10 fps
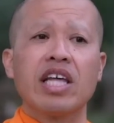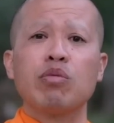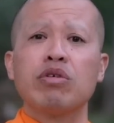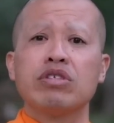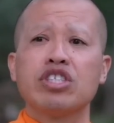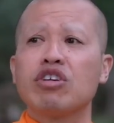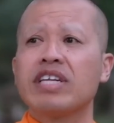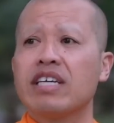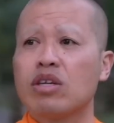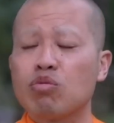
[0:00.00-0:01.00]
They will
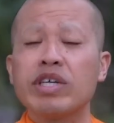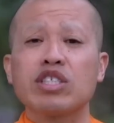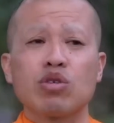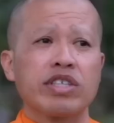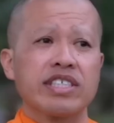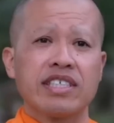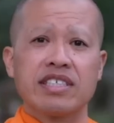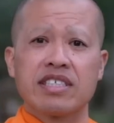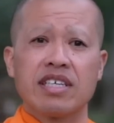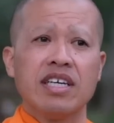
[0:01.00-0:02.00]
donate
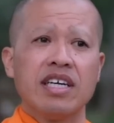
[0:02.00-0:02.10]
resources.